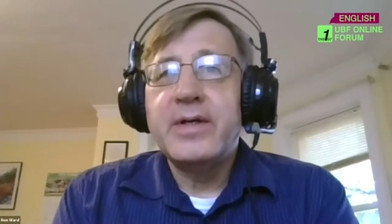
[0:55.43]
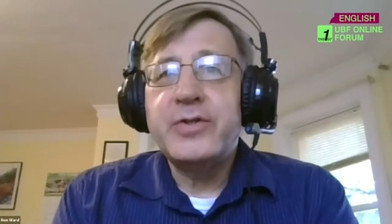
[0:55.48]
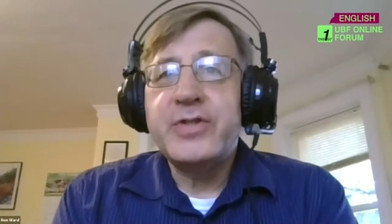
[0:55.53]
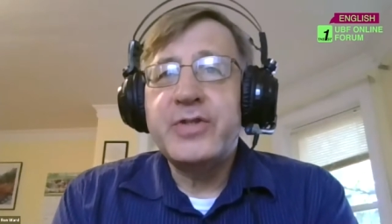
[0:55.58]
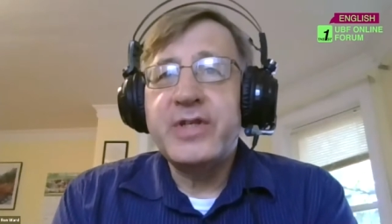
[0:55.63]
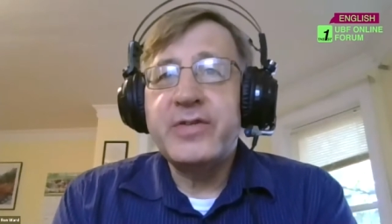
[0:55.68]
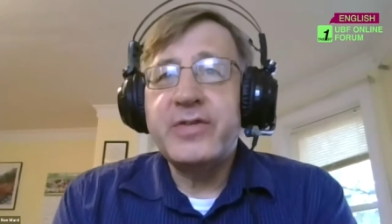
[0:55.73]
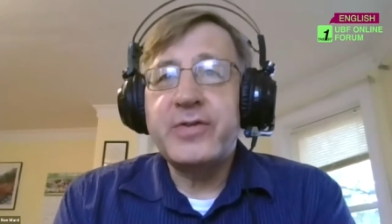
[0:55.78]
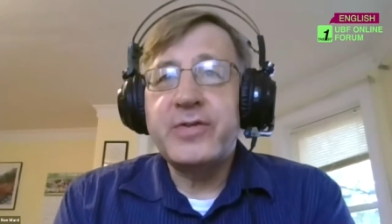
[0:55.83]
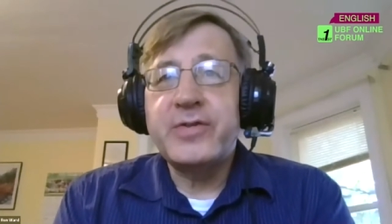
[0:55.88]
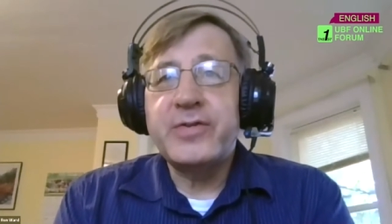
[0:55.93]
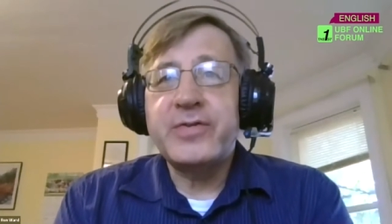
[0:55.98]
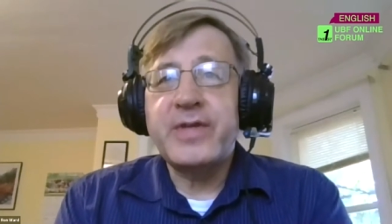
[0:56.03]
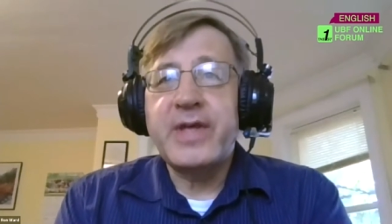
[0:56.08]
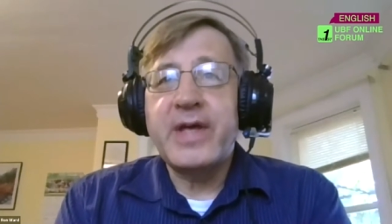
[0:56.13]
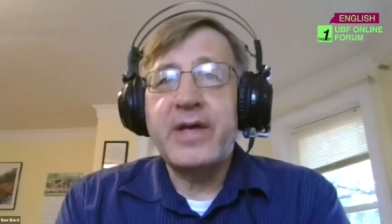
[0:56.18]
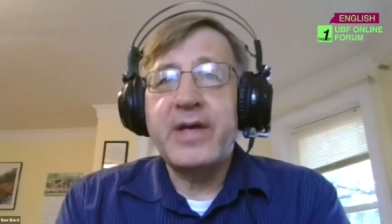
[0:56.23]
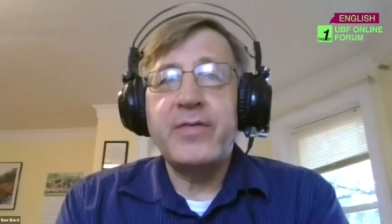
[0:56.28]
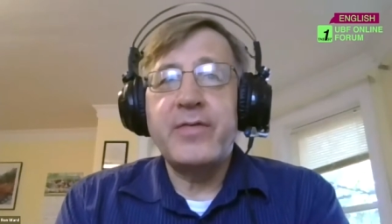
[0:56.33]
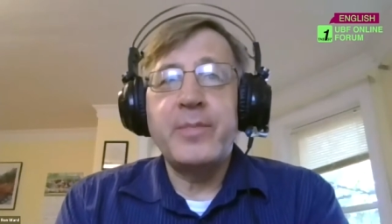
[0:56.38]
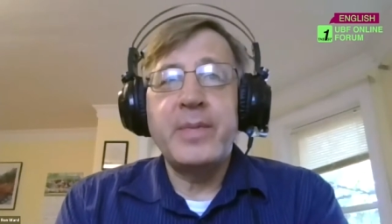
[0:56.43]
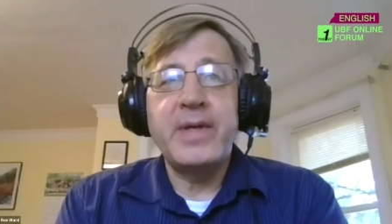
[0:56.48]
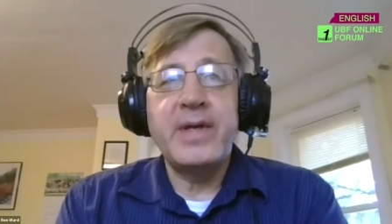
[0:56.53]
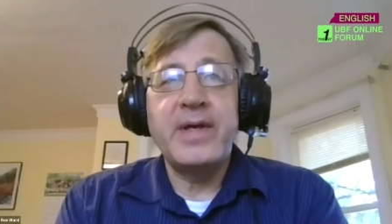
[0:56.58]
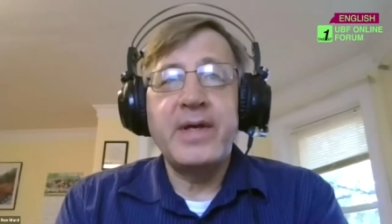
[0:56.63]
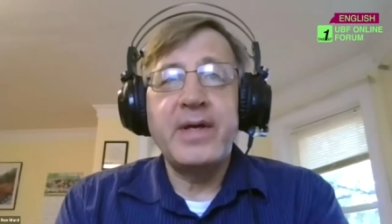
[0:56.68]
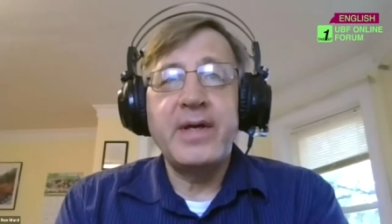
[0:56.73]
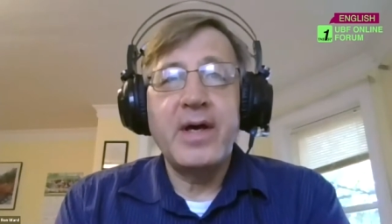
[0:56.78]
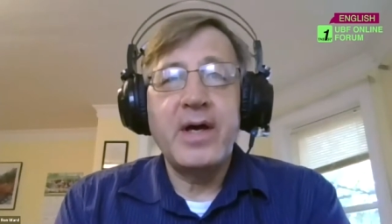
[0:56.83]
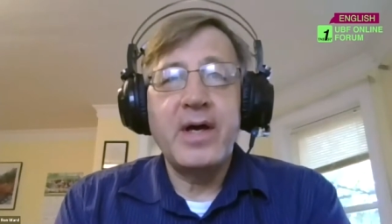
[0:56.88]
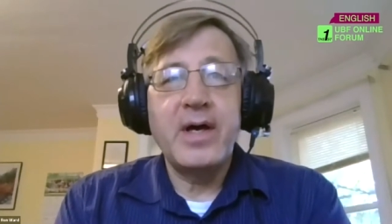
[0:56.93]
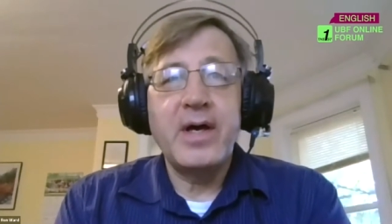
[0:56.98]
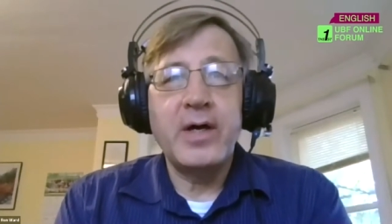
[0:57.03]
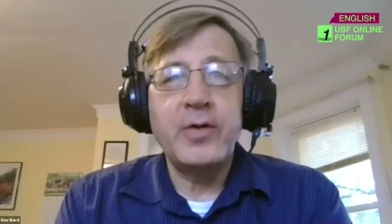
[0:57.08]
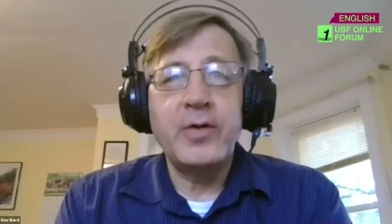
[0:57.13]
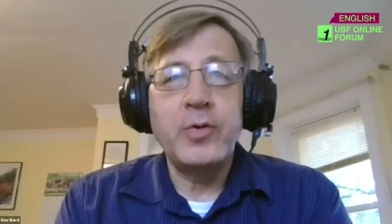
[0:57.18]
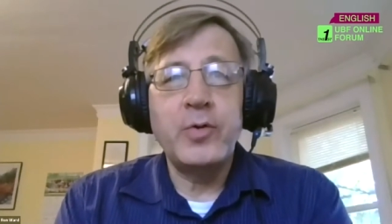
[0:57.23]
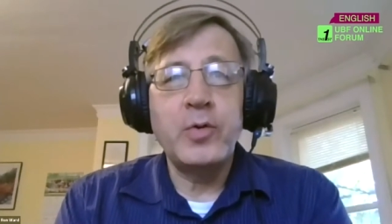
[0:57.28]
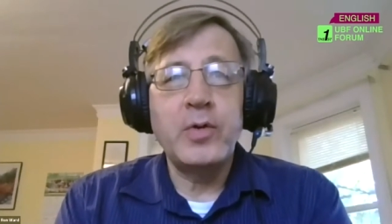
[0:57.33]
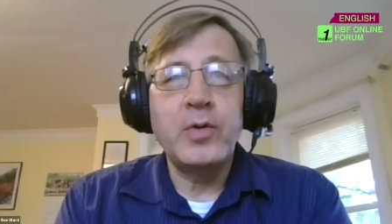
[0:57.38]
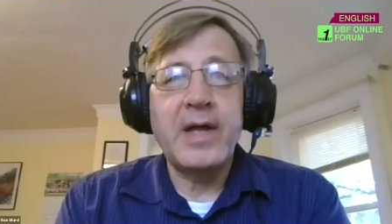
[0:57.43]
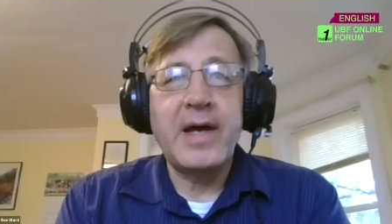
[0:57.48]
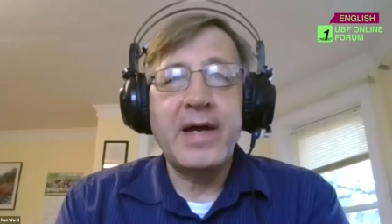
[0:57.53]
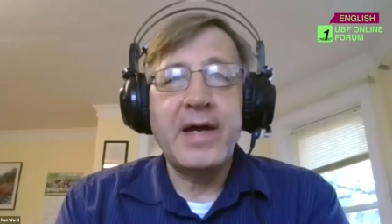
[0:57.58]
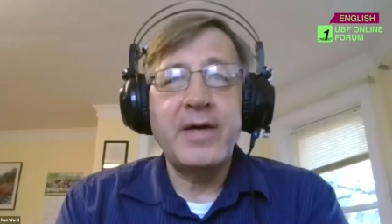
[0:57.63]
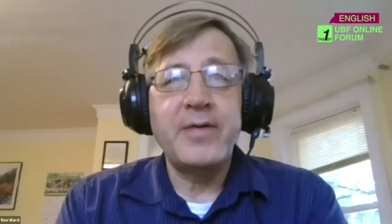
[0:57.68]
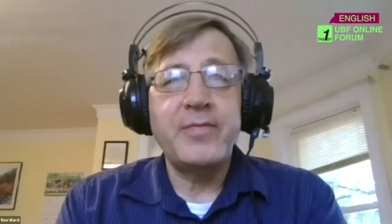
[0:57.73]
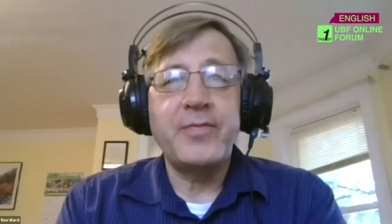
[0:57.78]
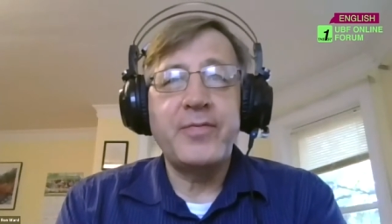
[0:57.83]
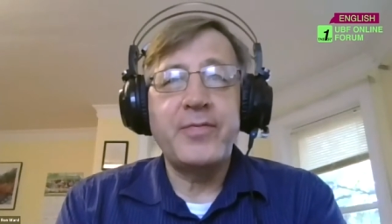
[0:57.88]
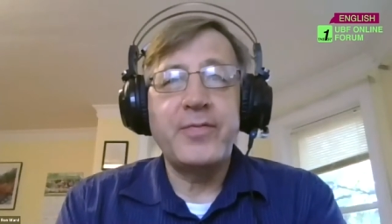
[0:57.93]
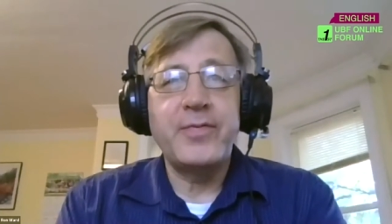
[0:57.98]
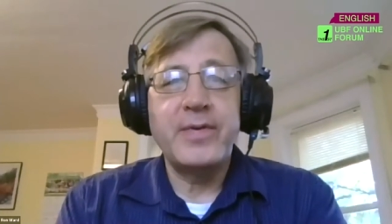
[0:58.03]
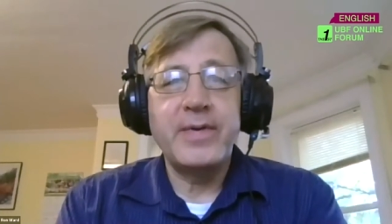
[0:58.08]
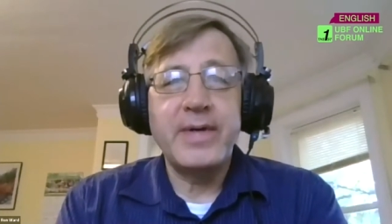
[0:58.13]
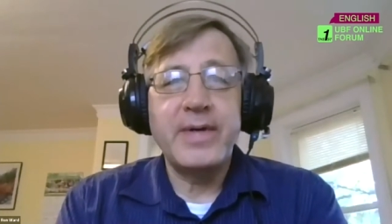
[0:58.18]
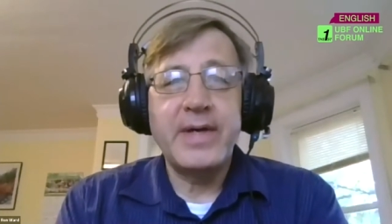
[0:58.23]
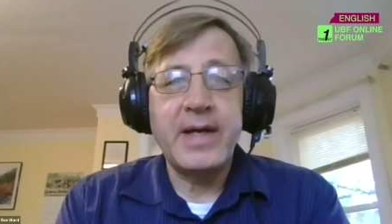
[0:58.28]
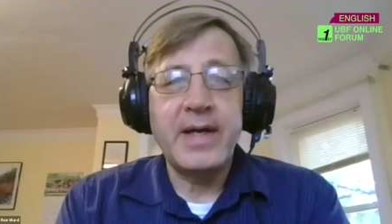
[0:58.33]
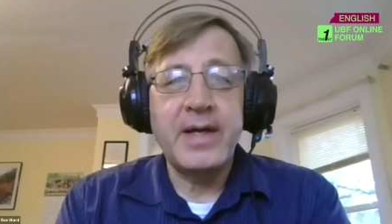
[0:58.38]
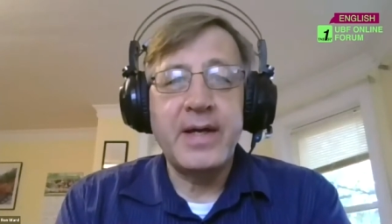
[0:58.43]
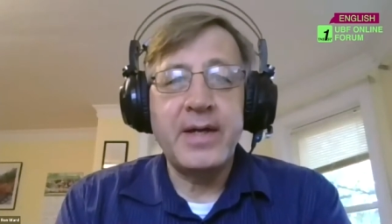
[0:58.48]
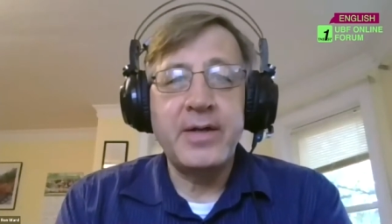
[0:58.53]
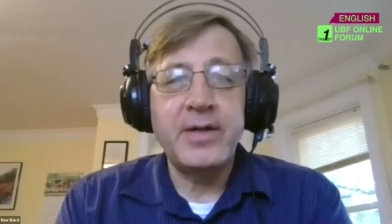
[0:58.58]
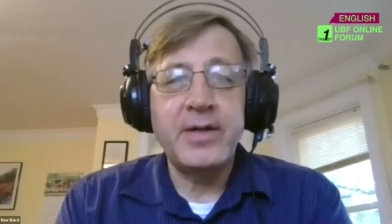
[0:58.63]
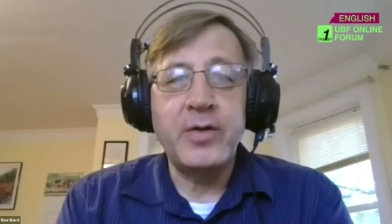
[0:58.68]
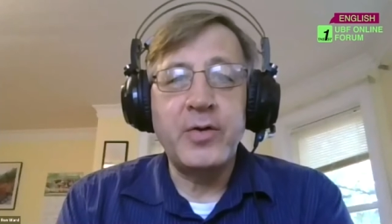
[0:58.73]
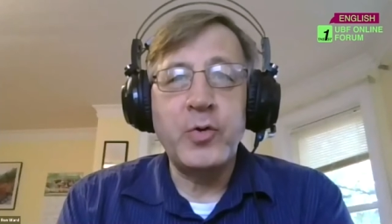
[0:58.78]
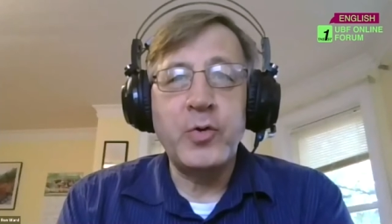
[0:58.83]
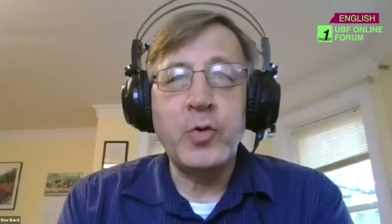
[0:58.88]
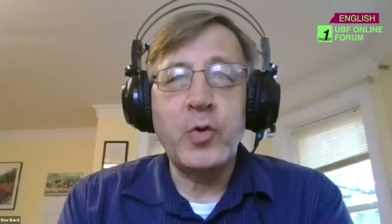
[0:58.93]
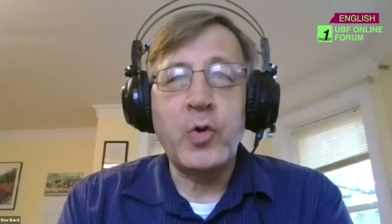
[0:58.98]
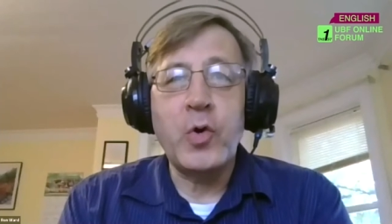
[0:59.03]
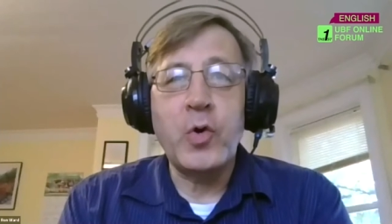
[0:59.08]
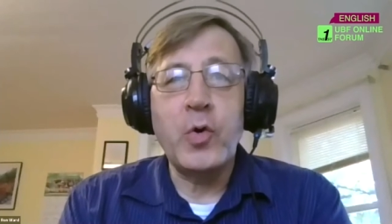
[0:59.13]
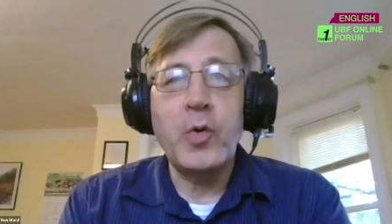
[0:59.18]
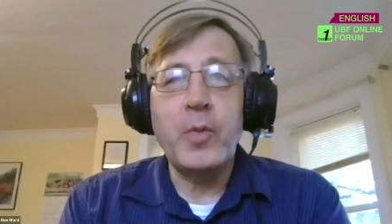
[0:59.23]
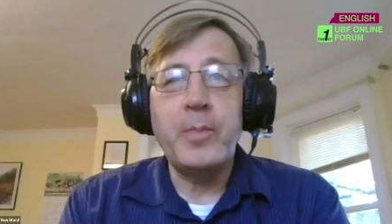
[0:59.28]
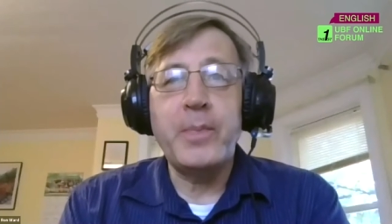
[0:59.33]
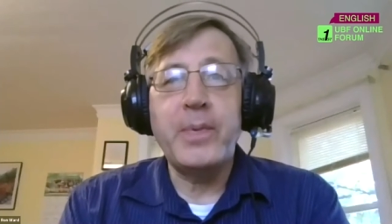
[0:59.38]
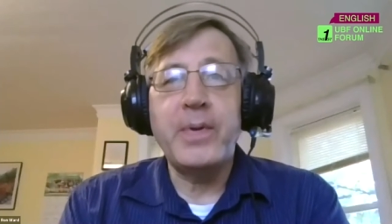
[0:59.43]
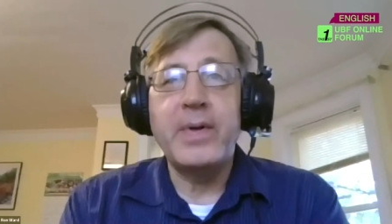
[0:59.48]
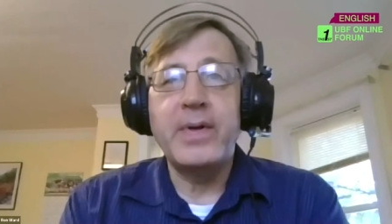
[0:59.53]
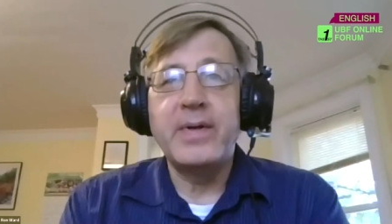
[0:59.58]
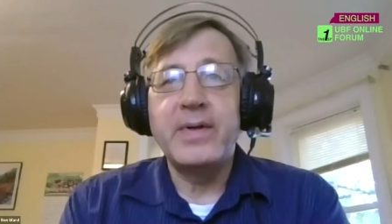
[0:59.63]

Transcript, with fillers: Jesus gave me a new life and a new hope